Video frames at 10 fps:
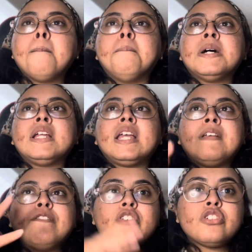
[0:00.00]
But
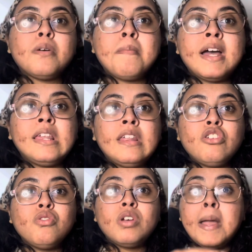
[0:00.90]
if you're somebody
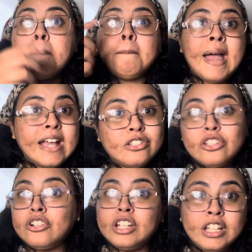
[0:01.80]
that you can
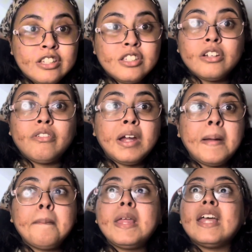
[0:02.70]
master
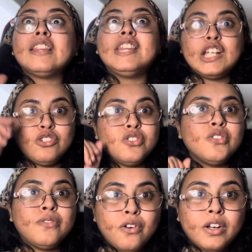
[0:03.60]
Instagram, then you
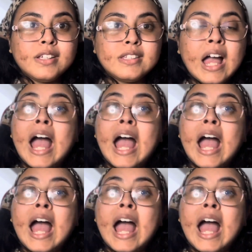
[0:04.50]
should focus that.